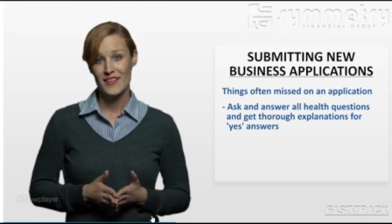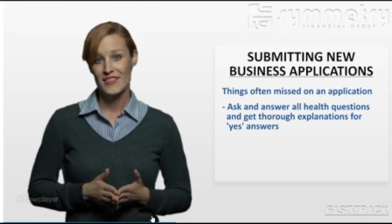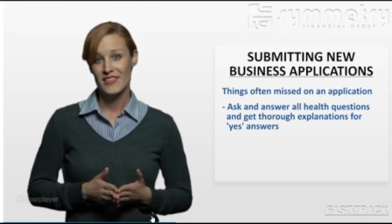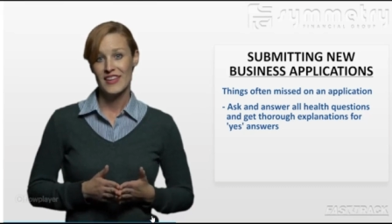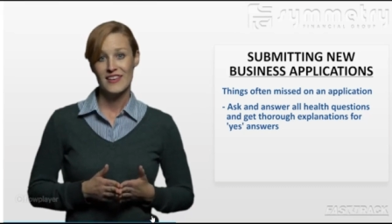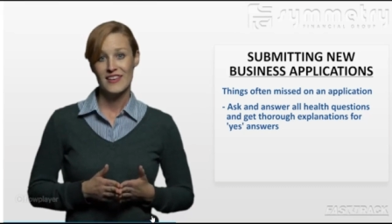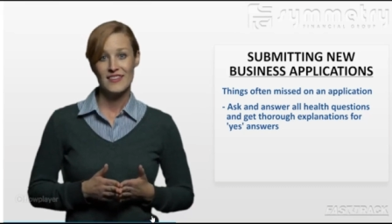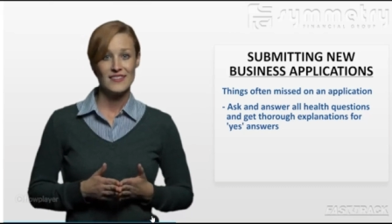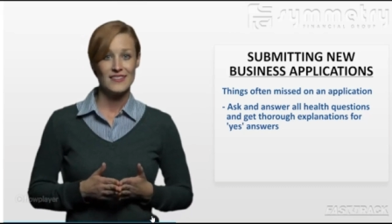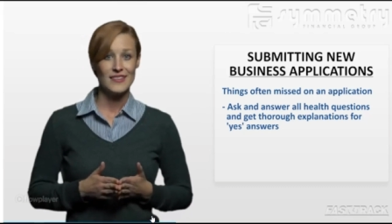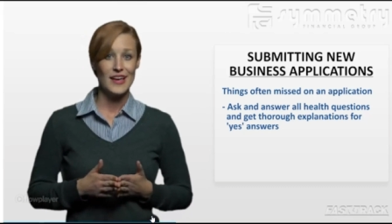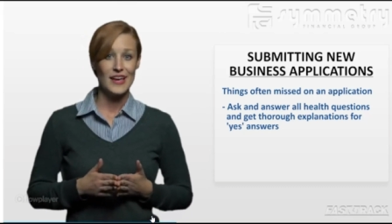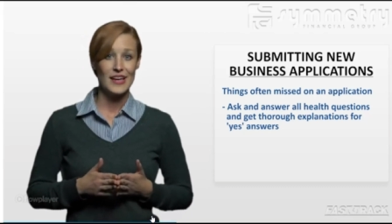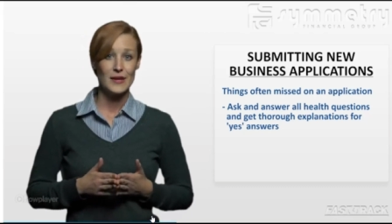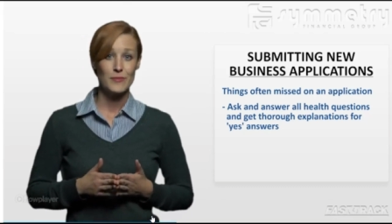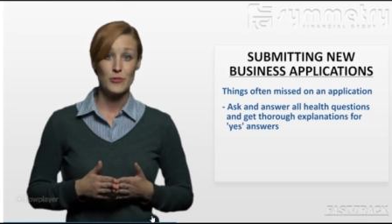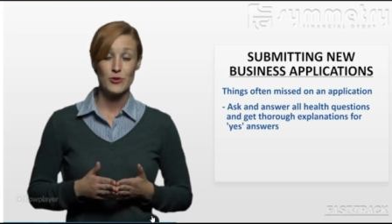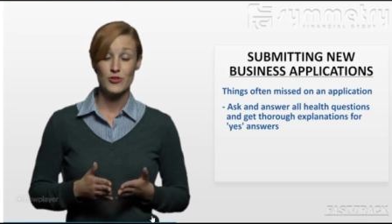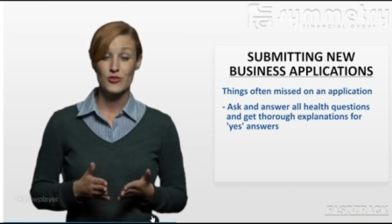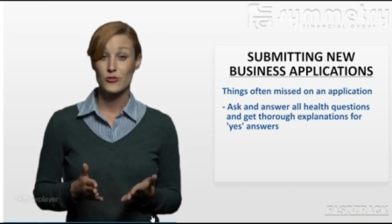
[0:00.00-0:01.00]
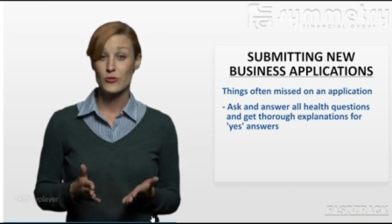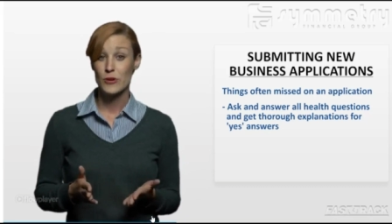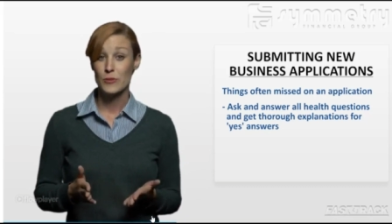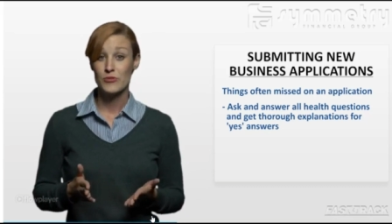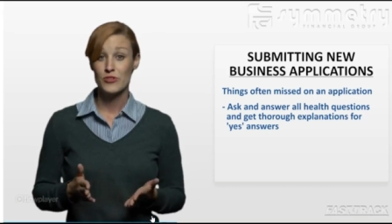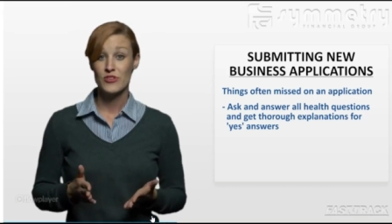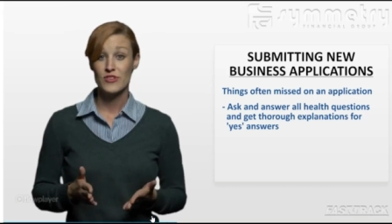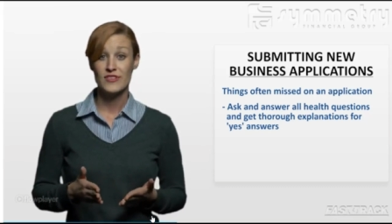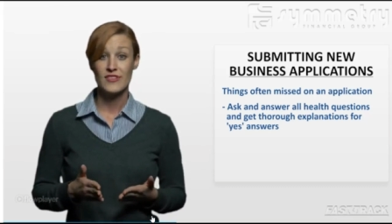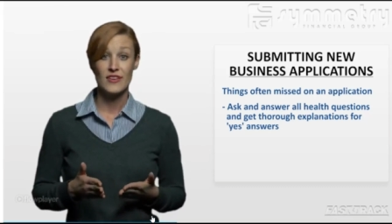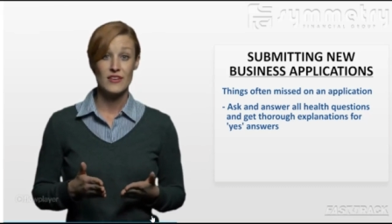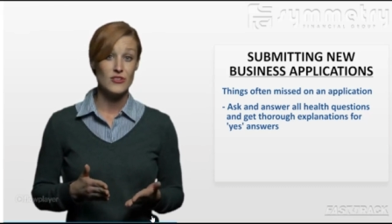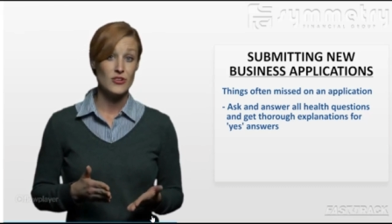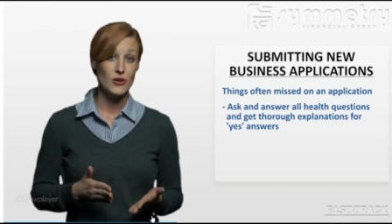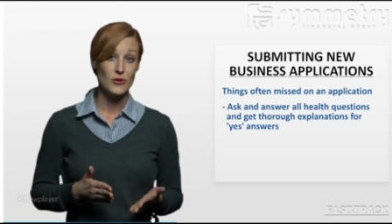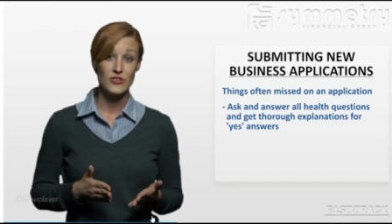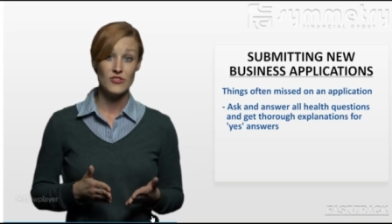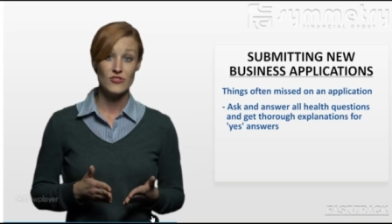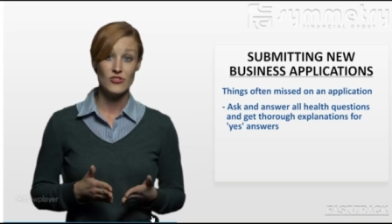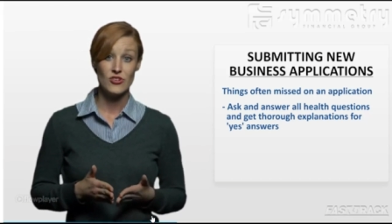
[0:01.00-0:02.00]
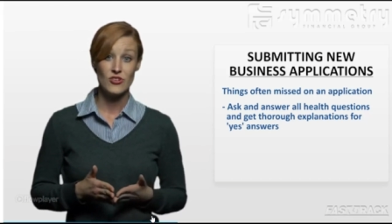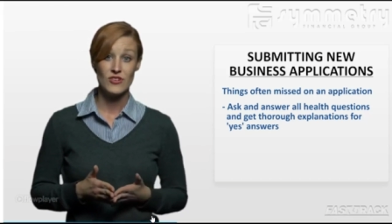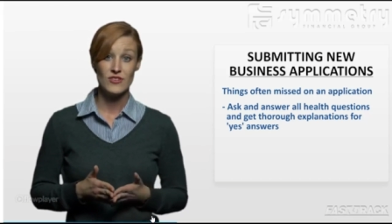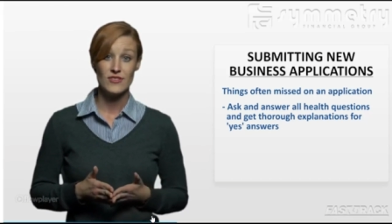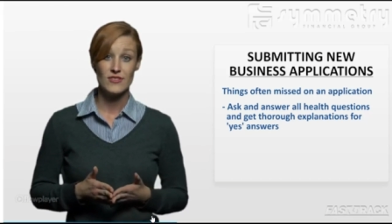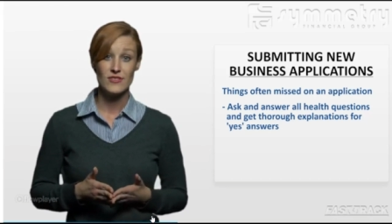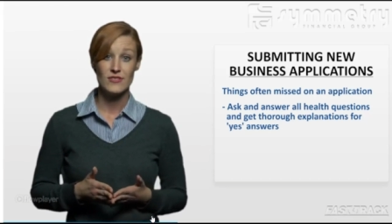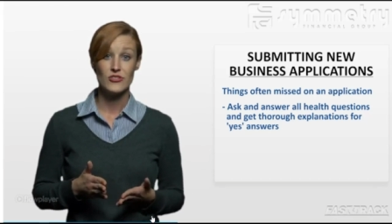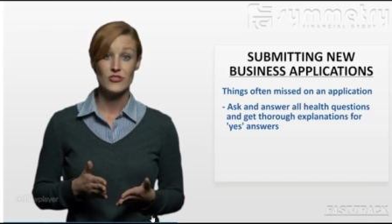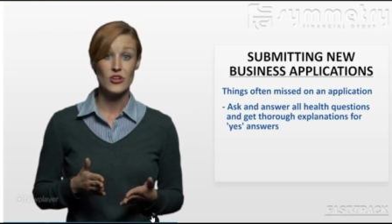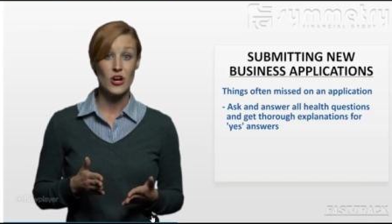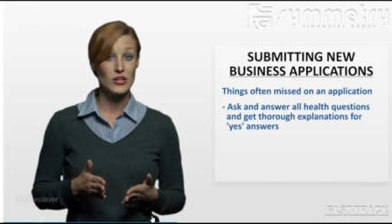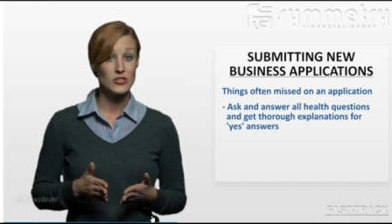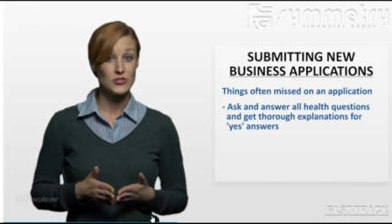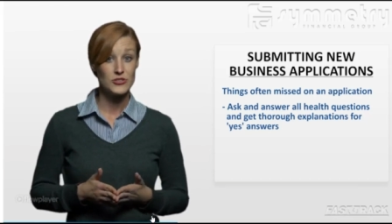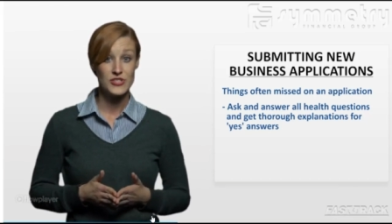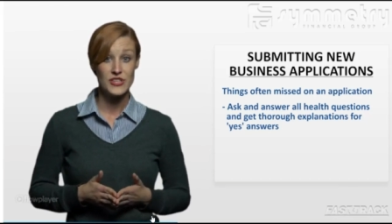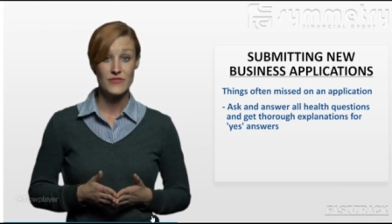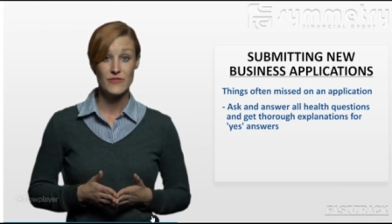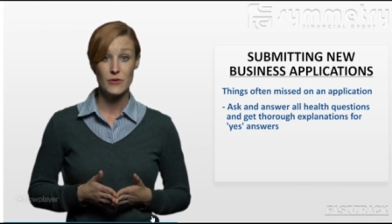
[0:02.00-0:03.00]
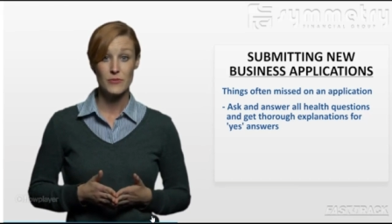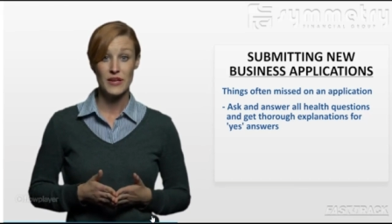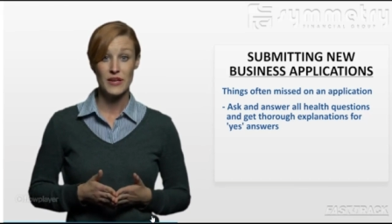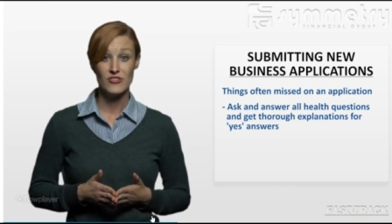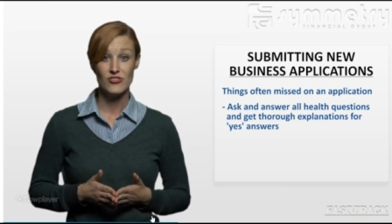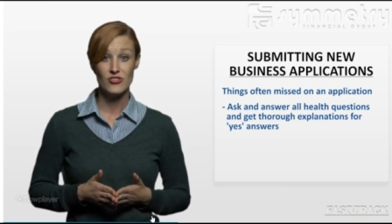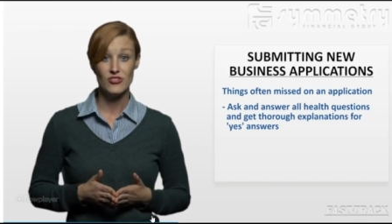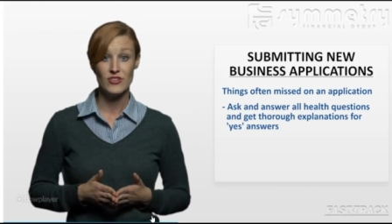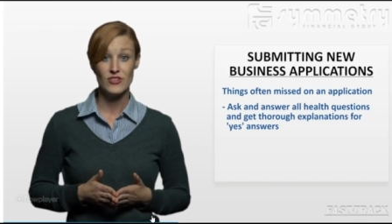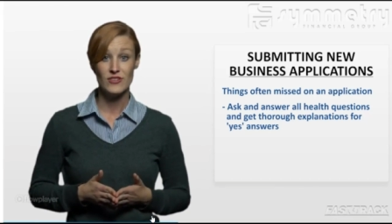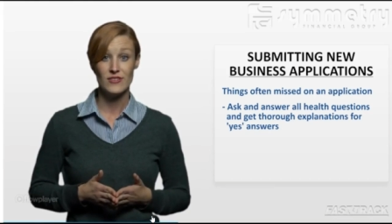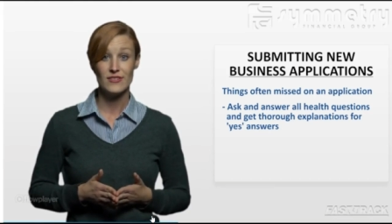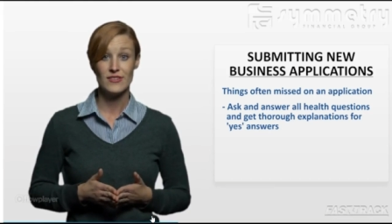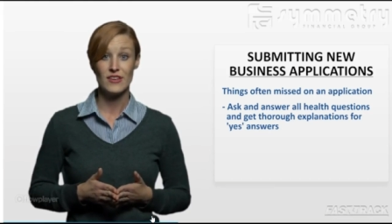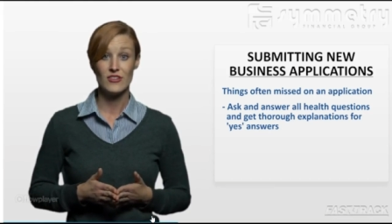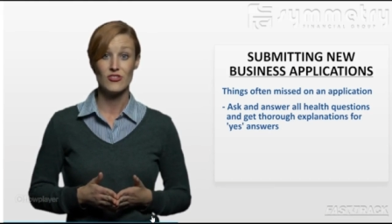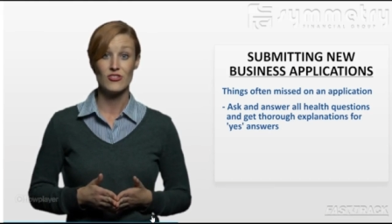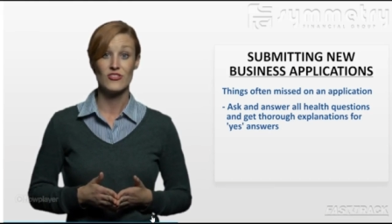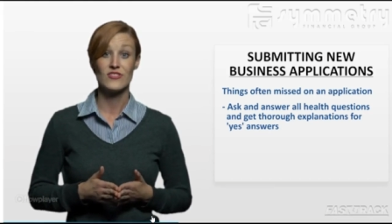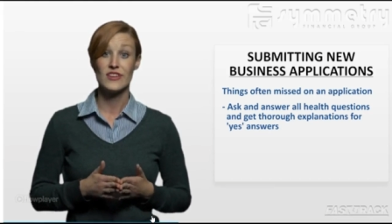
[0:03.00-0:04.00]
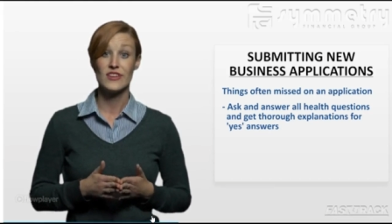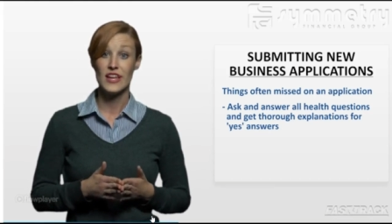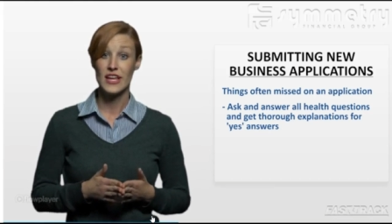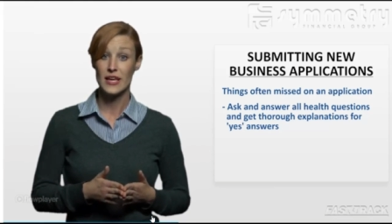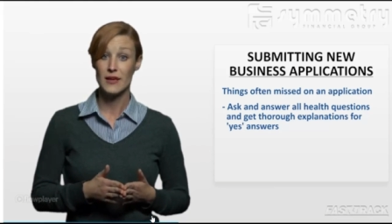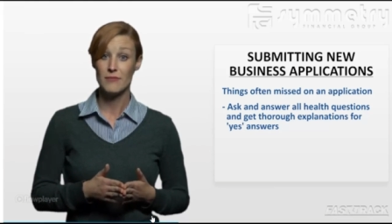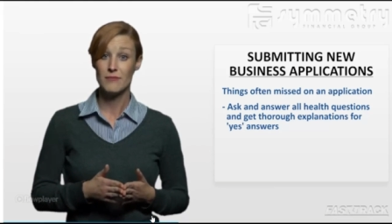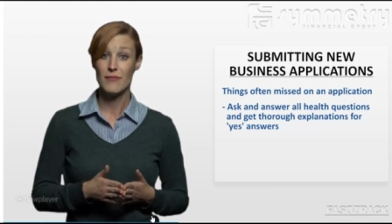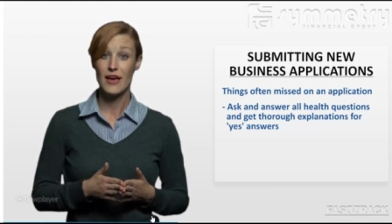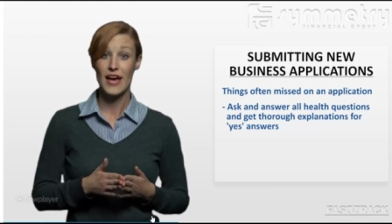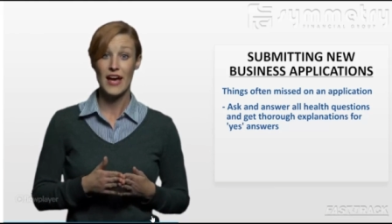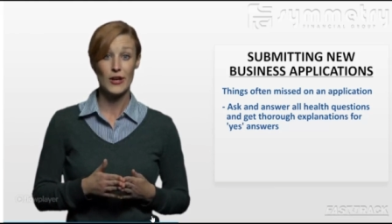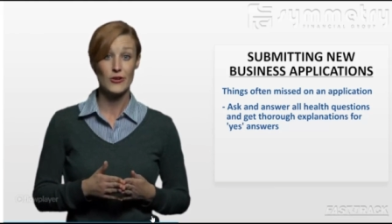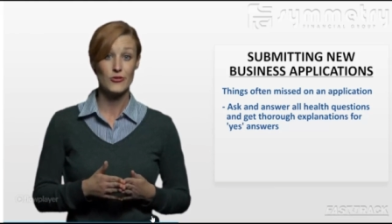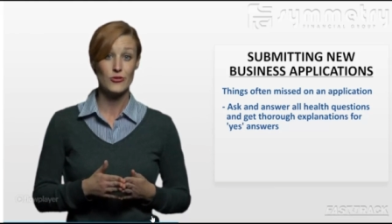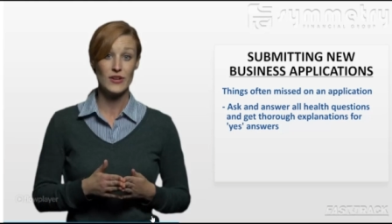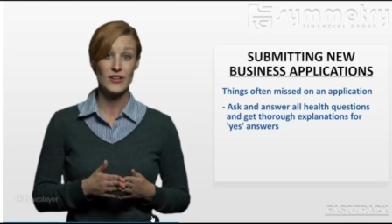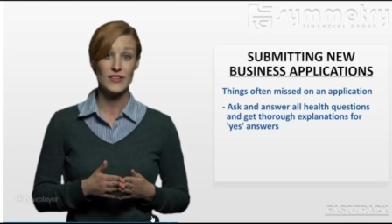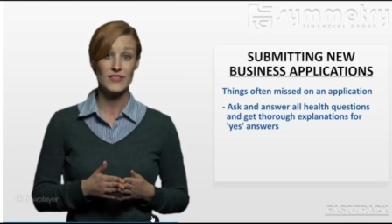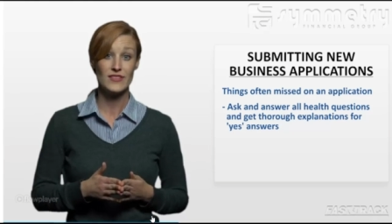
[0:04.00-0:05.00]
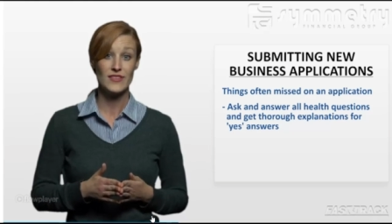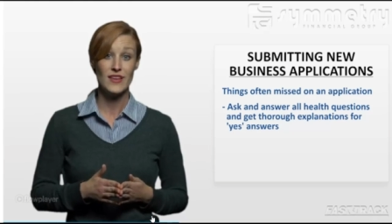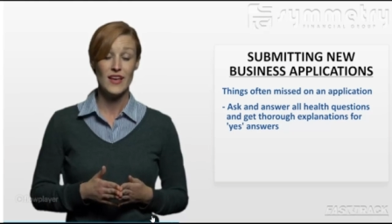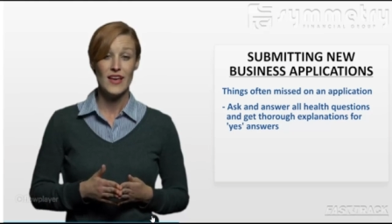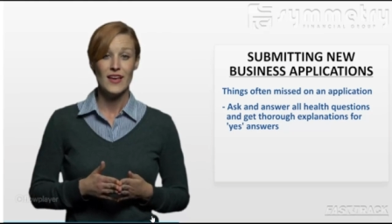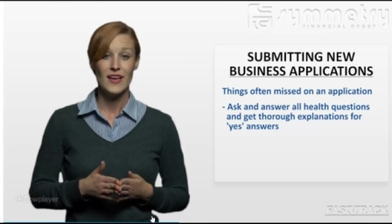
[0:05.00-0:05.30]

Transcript: Things like prescriptions and dosages, doctor's information such as name, address,